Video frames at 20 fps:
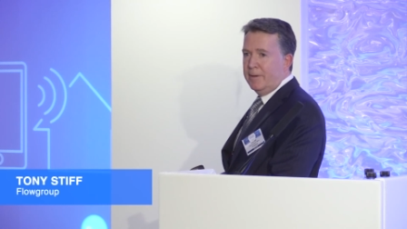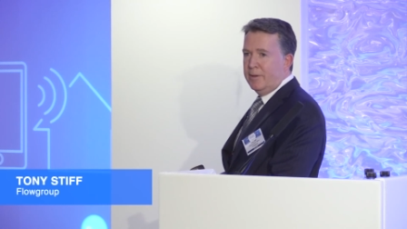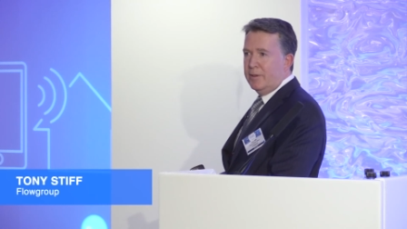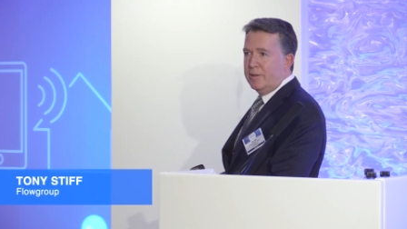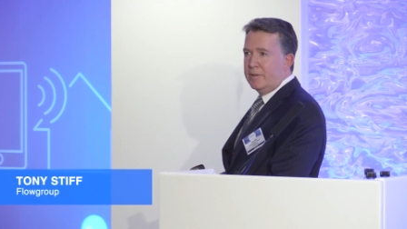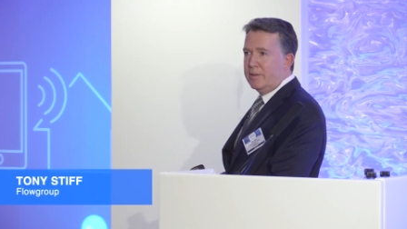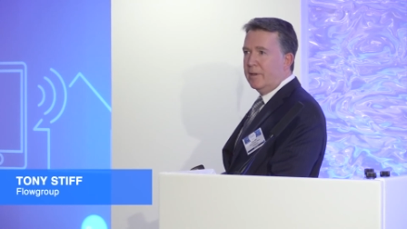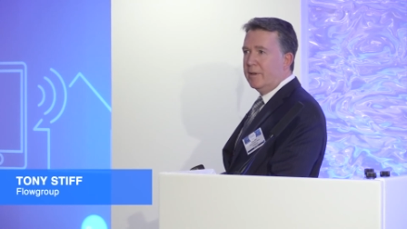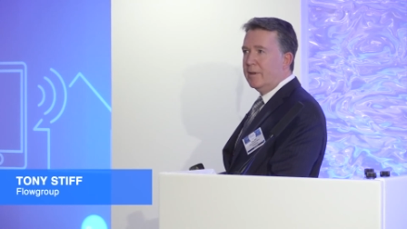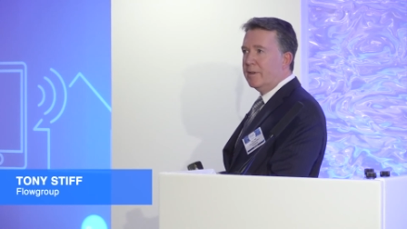
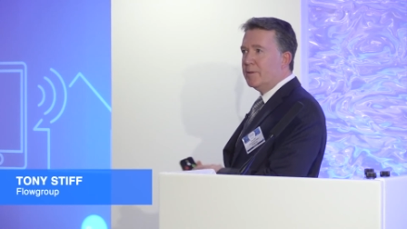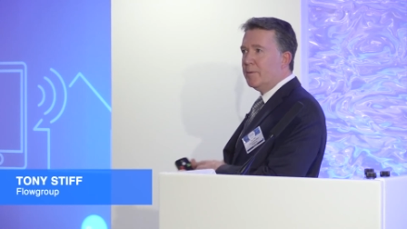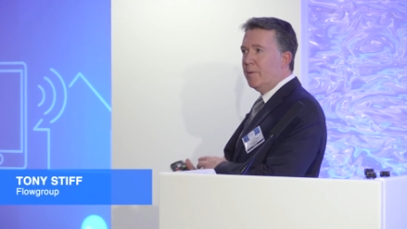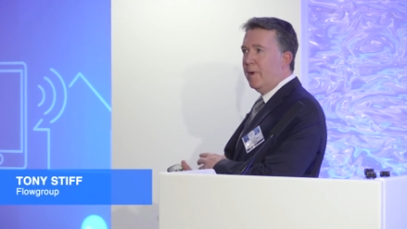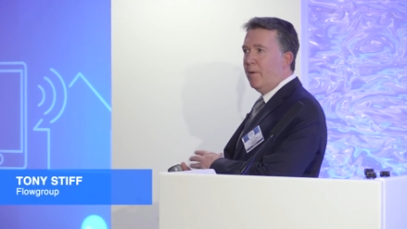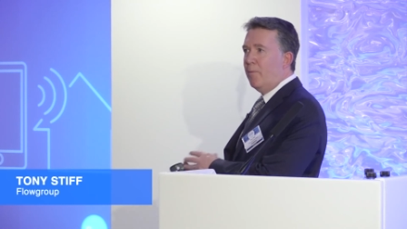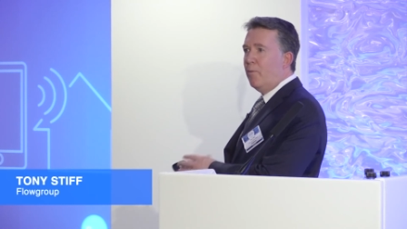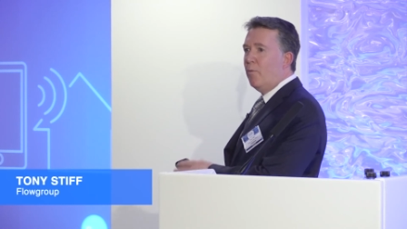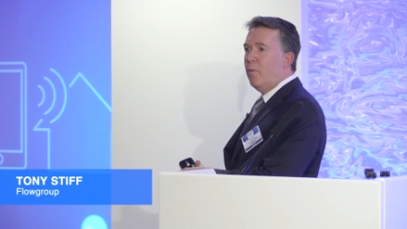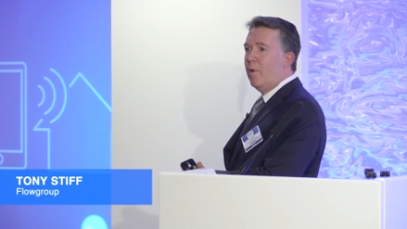So there's
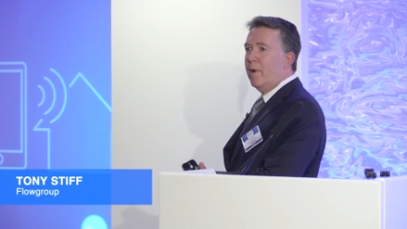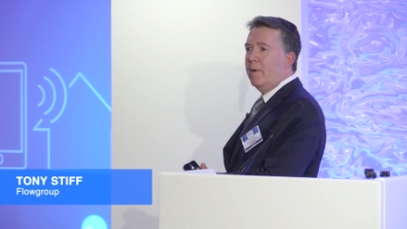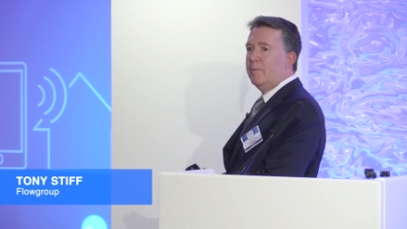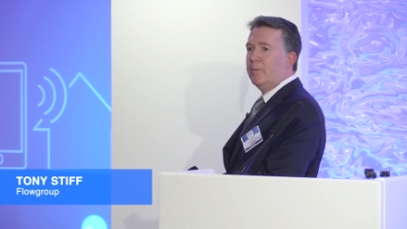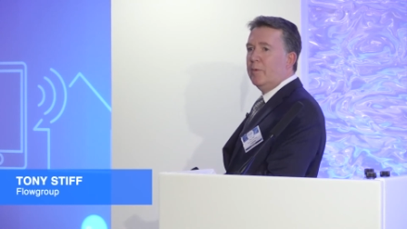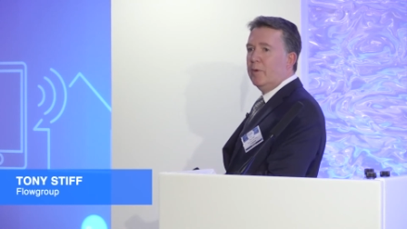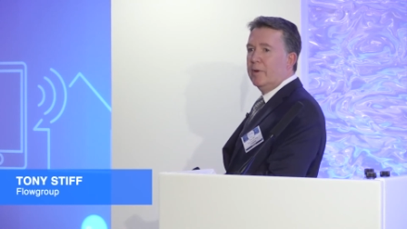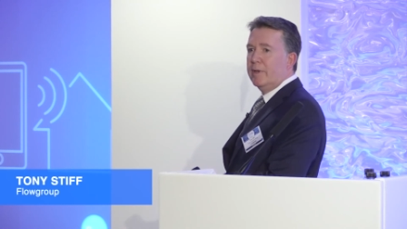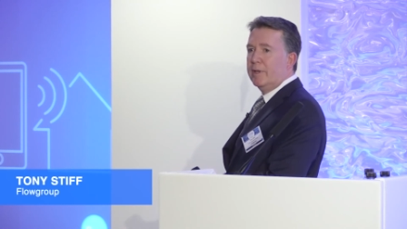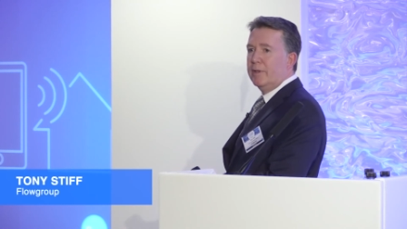about one
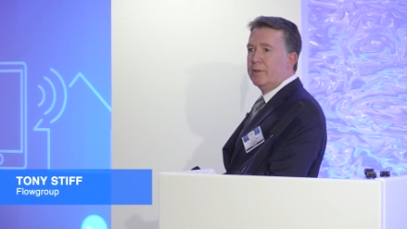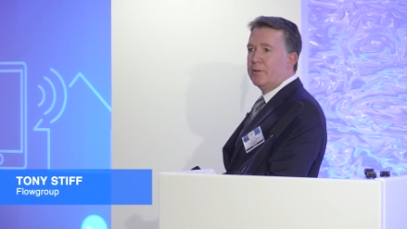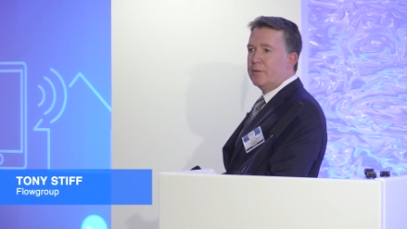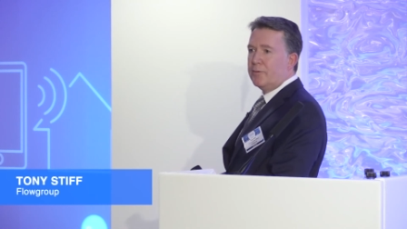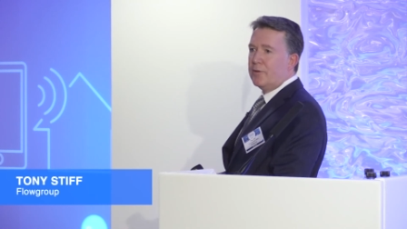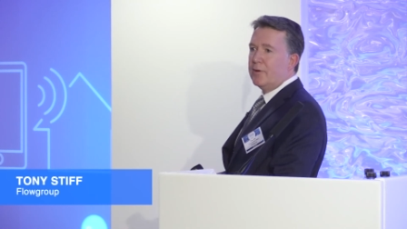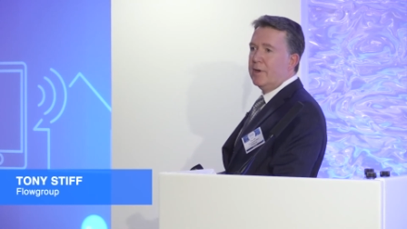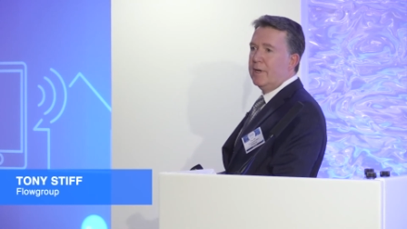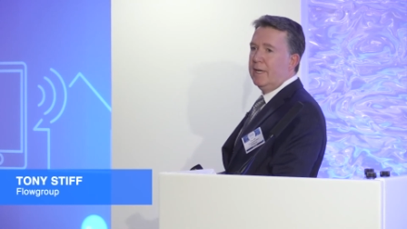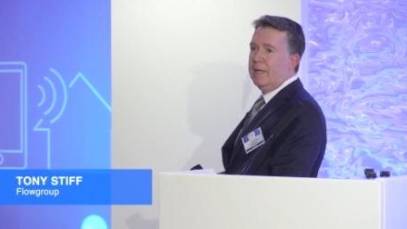point
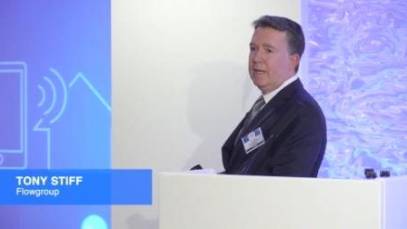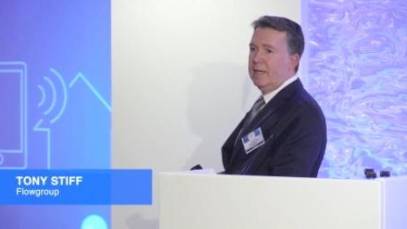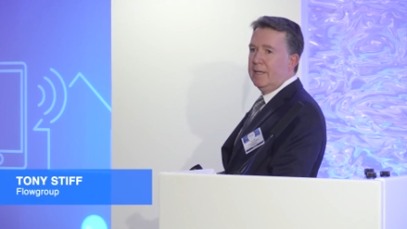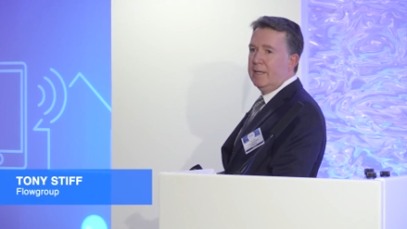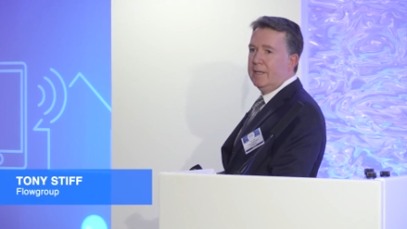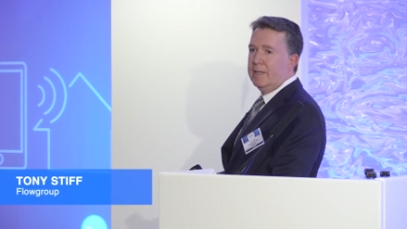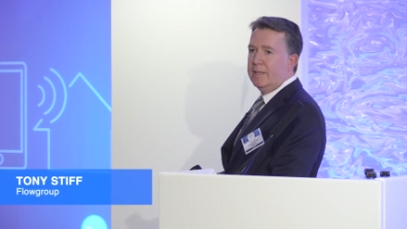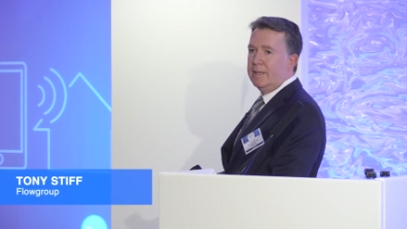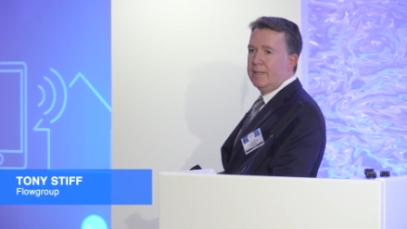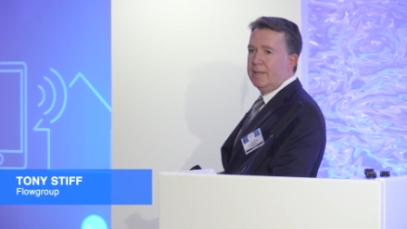three
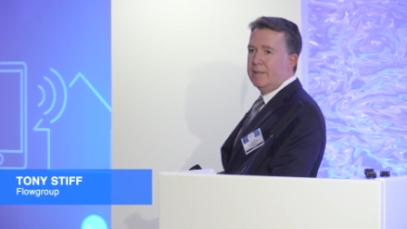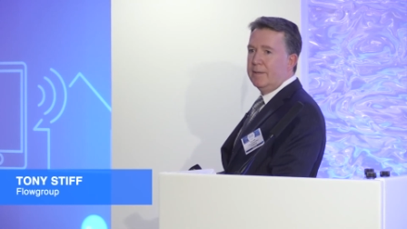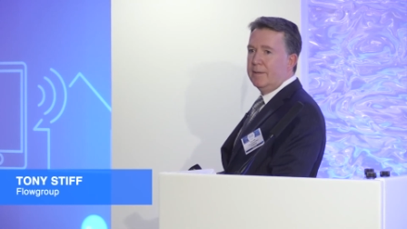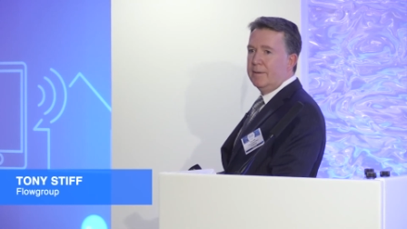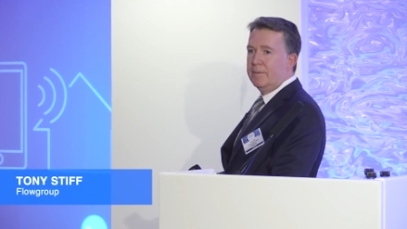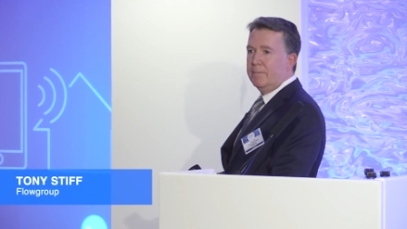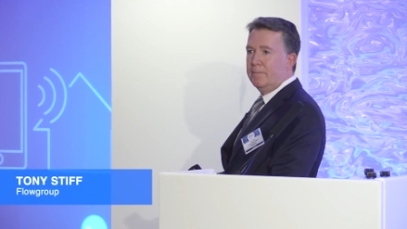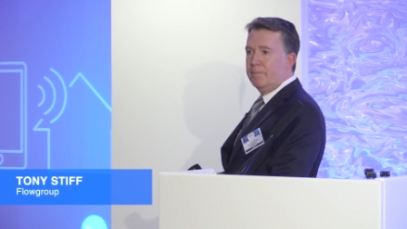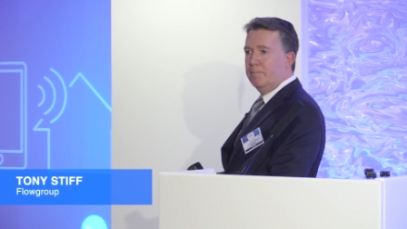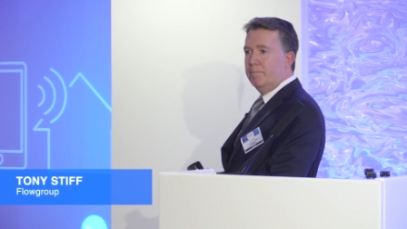
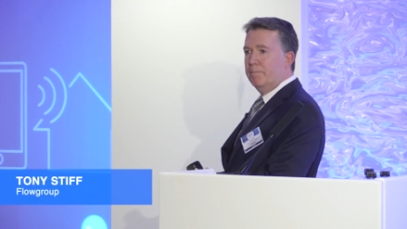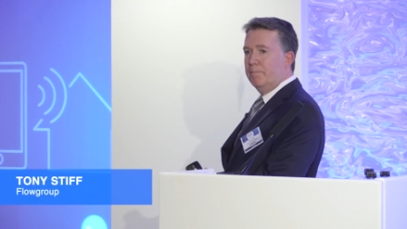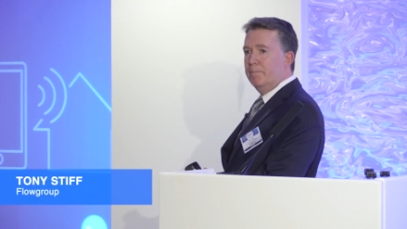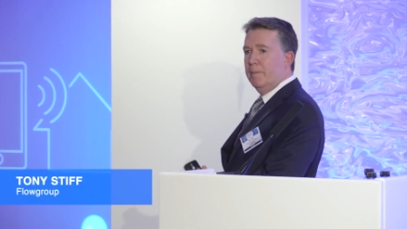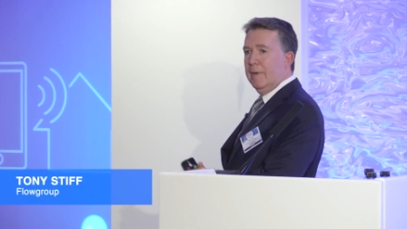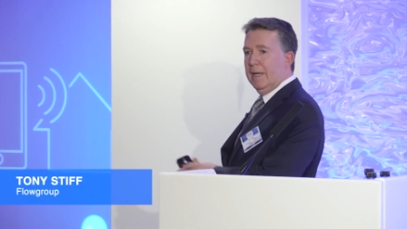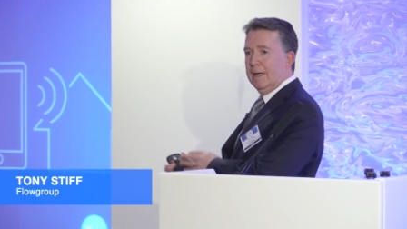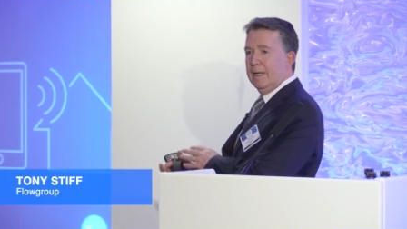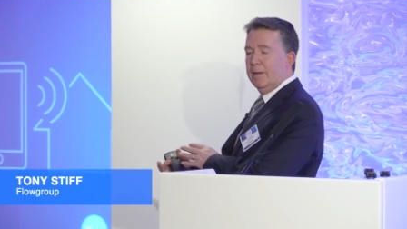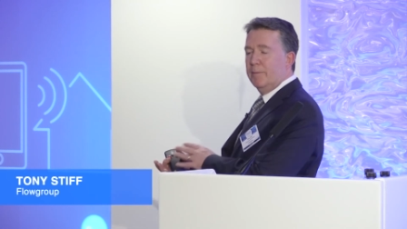
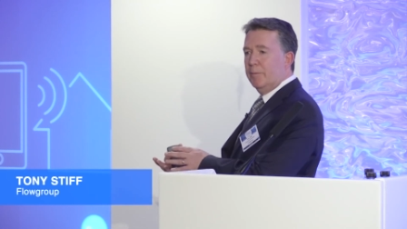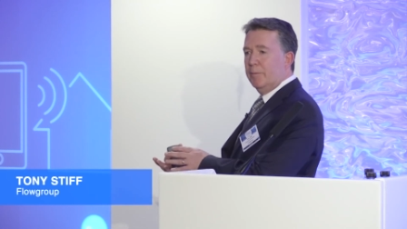million